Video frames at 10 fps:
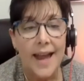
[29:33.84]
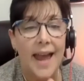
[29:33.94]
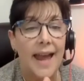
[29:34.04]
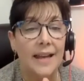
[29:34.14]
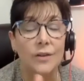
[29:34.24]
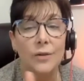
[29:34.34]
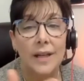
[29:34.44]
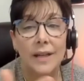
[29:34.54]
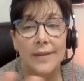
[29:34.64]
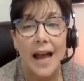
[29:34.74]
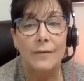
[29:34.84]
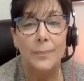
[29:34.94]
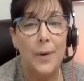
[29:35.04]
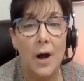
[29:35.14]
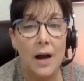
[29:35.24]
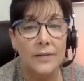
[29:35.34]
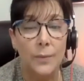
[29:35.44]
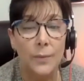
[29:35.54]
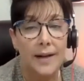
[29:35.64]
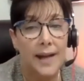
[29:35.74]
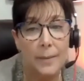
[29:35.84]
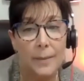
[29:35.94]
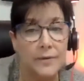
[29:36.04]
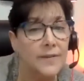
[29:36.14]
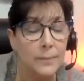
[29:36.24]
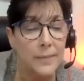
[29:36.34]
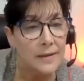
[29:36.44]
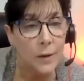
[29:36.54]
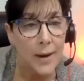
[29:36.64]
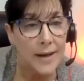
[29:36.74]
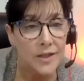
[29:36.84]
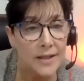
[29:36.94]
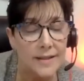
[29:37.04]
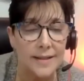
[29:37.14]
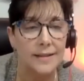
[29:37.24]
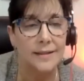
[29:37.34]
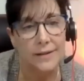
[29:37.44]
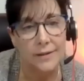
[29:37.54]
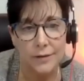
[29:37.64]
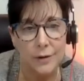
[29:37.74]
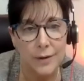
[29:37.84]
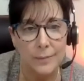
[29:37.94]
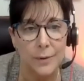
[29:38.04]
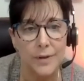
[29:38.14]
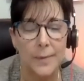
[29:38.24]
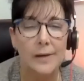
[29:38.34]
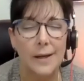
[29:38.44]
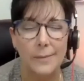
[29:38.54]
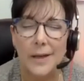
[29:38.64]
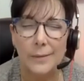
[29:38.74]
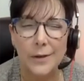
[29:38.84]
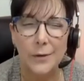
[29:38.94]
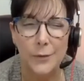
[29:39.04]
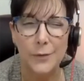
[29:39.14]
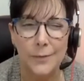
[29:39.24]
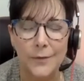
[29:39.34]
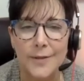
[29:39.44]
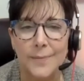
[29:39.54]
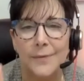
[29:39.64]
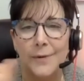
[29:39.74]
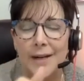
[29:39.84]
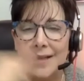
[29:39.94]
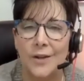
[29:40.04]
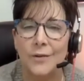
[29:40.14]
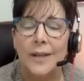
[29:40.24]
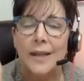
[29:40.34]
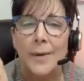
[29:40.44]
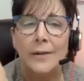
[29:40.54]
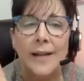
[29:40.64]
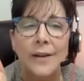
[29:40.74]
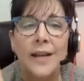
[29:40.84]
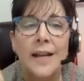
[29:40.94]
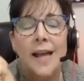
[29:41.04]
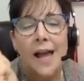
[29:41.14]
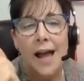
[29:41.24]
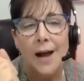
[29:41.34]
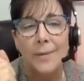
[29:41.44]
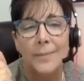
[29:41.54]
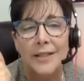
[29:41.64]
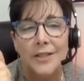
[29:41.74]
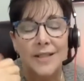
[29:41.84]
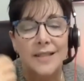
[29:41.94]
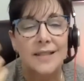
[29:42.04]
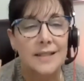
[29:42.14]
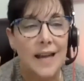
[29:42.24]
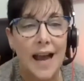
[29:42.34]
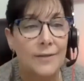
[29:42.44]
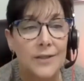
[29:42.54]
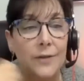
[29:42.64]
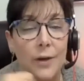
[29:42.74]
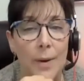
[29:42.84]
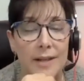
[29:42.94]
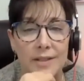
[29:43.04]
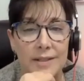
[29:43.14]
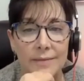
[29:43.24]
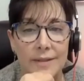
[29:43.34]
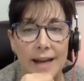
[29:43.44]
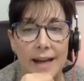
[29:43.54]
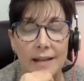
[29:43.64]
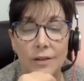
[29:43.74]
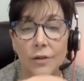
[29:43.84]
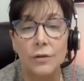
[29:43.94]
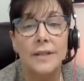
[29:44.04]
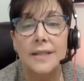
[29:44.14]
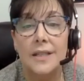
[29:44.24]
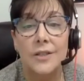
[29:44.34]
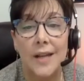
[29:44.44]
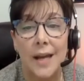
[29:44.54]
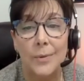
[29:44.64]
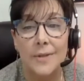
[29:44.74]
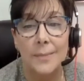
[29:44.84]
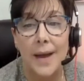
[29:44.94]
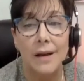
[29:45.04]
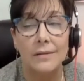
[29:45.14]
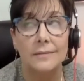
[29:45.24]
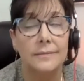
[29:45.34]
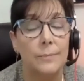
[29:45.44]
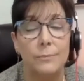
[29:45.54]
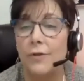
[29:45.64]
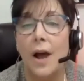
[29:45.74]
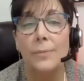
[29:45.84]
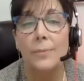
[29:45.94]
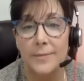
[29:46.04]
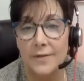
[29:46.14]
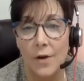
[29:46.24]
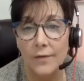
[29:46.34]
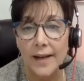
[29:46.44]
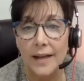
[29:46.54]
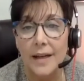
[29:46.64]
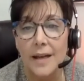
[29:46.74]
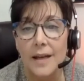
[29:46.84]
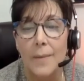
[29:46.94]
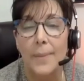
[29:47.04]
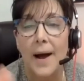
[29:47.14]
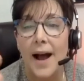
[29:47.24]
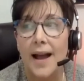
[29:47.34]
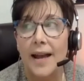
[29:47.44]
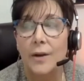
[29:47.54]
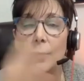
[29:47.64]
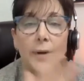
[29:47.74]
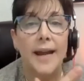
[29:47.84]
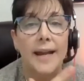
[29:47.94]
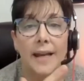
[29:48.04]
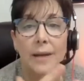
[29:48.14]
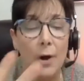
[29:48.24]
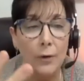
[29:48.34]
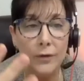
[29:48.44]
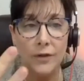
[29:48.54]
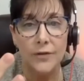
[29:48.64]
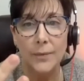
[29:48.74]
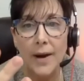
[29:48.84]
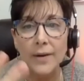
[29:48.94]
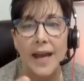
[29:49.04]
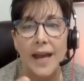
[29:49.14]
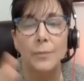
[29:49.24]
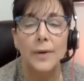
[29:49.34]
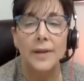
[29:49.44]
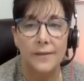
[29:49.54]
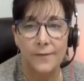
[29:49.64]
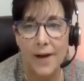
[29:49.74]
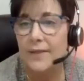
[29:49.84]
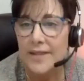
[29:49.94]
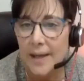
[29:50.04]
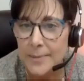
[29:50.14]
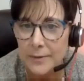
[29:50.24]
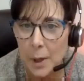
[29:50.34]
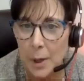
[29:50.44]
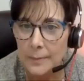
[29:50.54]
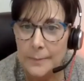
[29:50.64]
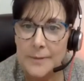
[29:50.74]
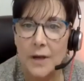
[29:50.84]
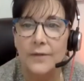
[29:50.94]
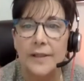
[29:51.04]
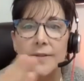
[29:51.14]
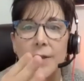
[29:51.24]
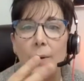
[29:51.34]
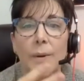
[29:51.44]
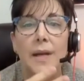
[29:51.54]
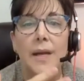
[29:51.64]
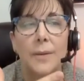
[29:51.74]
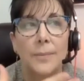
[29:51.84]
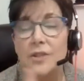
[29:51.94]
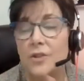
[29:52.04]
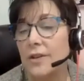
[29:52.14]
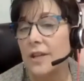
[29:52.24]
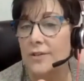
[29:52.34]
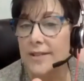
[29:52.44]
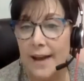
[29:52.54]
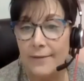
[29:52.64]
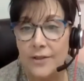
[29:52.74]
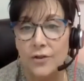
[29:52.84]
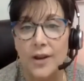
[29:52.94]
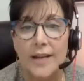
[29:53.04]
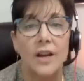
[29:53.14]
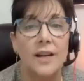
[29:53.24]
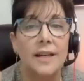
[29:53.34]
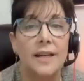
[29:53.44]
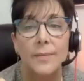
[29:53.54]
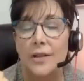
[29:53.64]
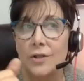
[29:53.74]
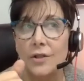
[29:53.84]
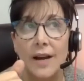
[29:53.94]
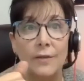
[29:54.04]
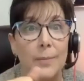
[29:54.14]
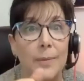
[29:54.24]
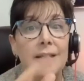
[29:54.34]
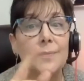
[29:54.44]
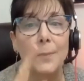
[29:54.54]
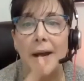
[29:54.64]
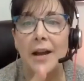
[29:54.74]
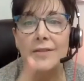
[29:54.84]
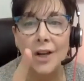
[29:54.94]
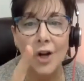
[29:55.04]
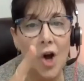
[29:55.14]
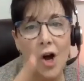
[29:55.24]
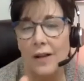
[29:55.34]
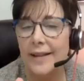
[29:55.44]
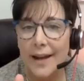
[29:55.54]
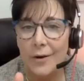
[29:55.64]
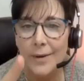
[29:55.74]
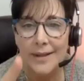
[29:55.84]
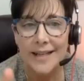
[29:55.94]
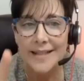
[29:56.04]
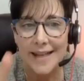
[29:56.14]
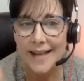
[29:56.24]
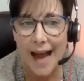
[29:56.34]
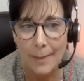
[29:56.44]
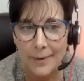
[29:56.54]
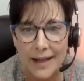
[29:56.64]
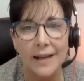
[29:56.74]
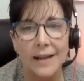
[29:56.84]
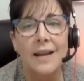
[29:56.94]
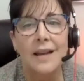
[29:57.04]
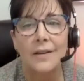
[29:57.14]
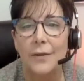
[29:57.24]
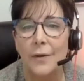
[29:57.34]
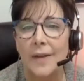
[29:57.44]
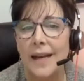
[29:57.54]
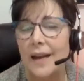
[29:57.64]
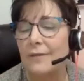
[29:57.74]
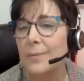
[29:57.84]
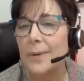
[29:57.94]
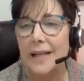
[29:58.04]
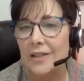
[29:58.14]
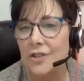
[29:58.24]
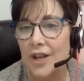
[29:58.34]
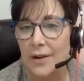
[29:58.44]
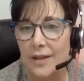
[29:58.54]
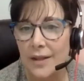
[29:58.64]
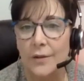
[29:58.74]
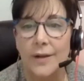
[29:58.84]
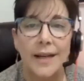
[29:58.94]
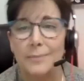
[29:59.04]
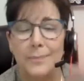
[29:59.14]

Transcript: And you could even have a box where campers submit the questions and you can pull them out. I mean, I would go through them first before I start reading them out loud, but just to have different questions of the day. You could teach campers about problem solving by creating posters around camp with the 5 steps of problem solving. So be sure that your staff is trained on it and make sure everybody's prepared to call it out when they see it happening so that everybody can share in the learning and